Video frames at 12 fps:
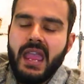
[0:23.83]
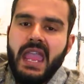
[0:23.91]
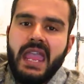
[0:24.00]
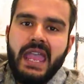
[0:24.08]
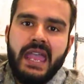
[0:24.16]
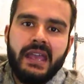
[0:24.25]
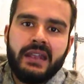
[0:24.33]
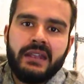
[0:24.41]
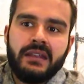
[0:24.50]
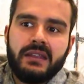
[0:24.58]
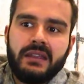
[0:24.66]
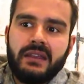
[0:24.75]

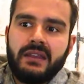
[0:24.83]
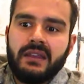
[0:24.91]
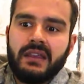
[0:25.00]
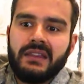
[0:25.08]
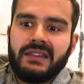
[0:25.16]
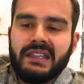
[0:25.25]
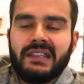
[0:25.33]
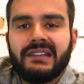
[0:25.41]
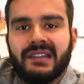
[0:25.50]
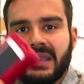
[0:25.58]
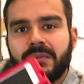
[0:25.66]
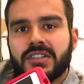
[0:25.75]
and
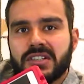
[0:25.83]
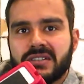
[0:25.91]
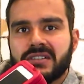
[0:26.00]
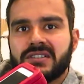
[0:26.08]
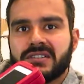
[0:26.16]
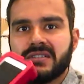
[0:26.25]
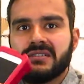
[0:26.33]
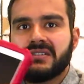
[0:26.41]
these images